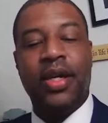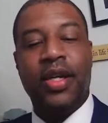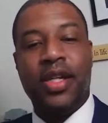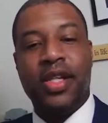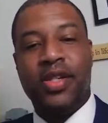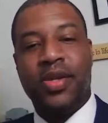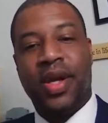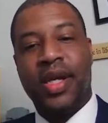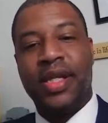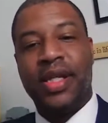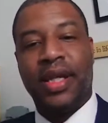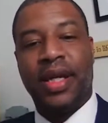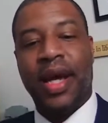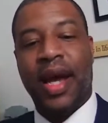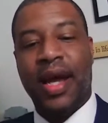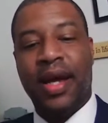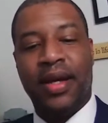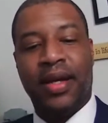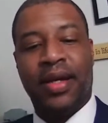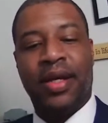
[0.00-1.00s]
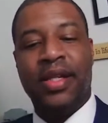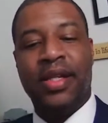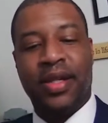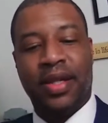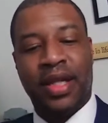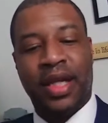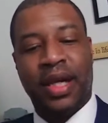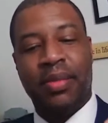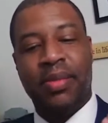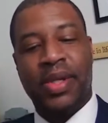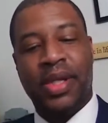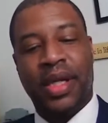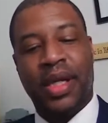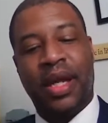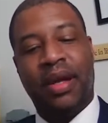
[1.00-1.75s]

So I see Kai on Instagram saying,